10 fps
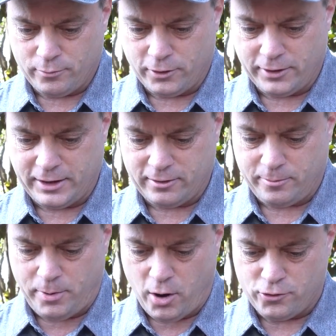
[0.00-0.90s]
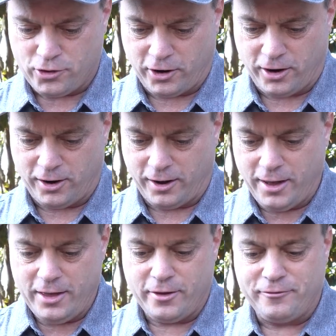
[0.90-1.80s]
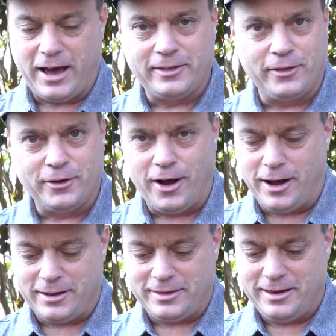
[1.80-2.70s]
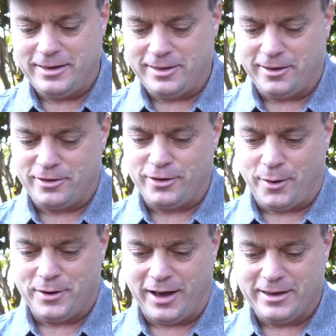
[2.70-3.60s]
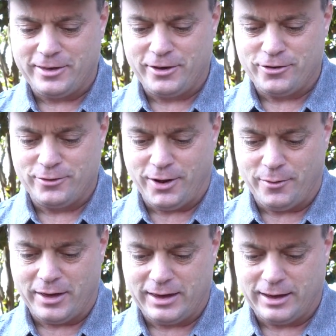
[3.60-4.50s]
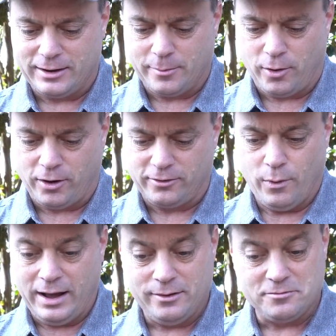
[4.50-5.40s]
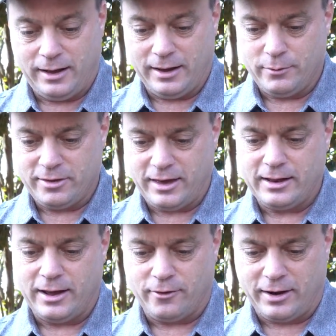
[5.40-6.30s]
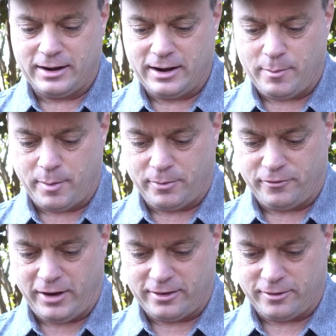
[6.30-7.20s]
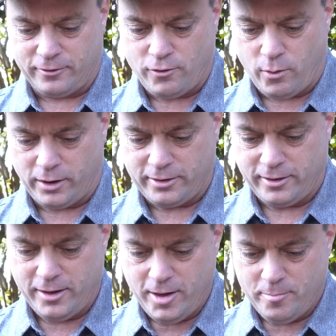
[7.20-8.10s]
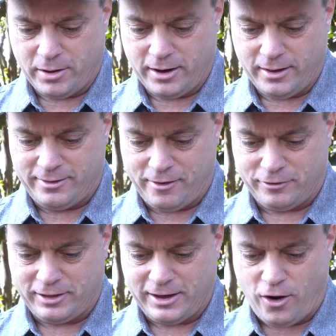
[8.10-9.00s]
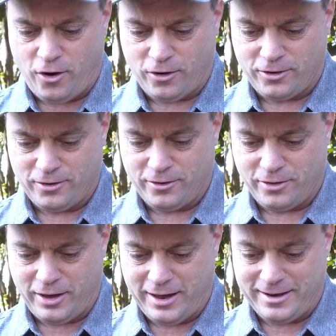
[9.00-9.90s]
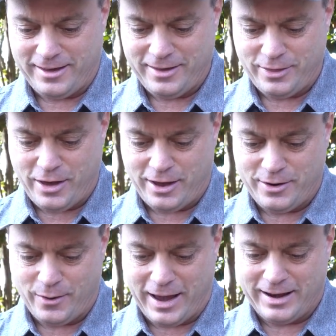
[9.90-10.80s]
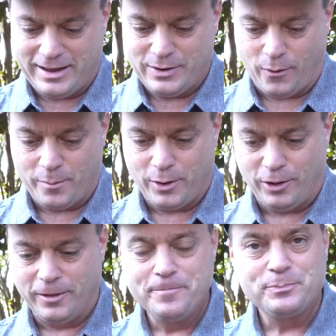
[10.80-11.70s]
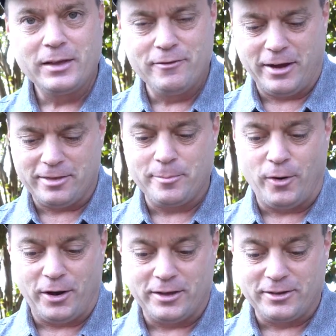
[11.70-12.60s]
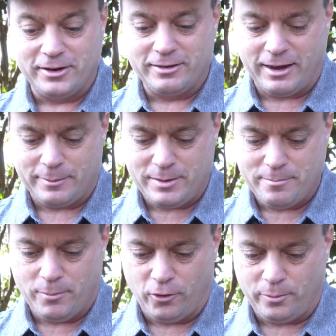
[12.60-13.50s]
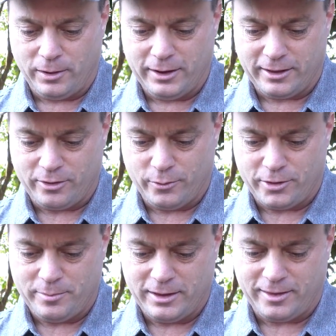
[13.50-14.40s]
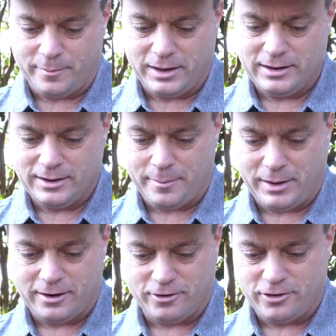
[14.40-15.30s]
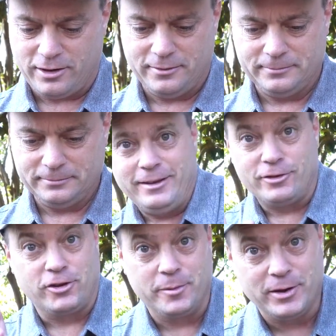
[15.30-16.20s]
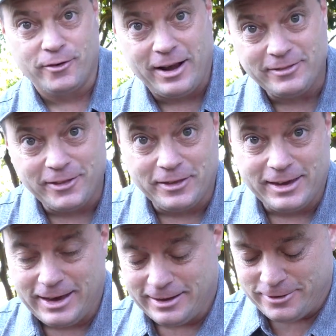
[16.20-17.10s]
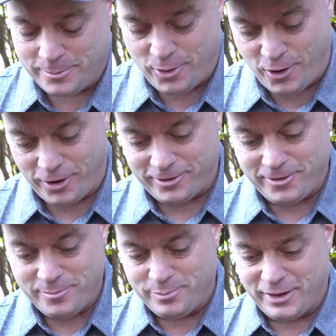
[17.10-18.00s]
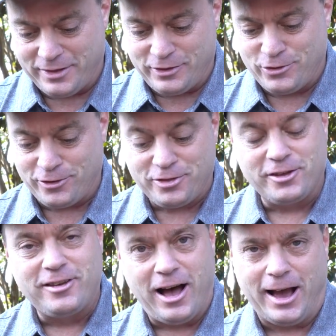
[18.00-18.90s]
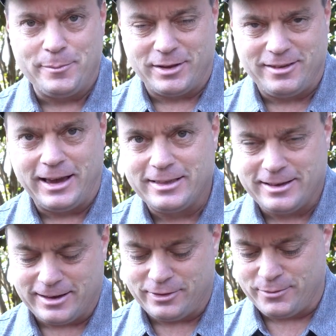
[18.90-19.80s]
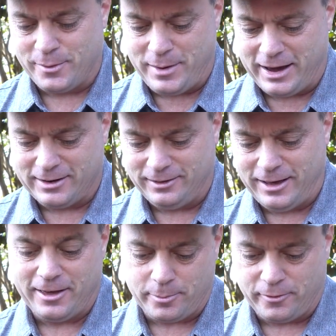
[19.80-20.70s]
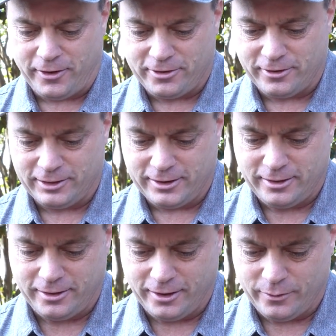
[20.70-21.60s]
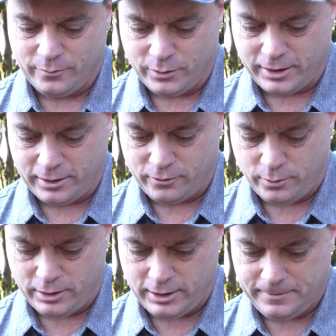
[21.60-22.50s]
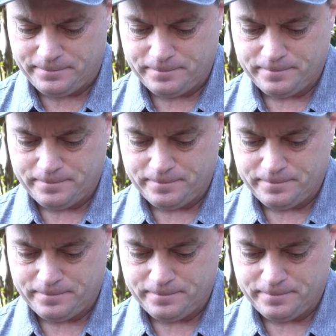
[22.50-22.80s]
Brilliant Poacher. The fact that they're oddities is so nice because you know they can't depart. Wow. I would say, now granted I'm a professor, of course, but definitely harder than any normal event spawn. It's going to take me multiple hits, which means I'm eating up energy. It's going to be great that they can't depart, but just the time it takes to get through a battle, as a professor at least. So 1 out of 20.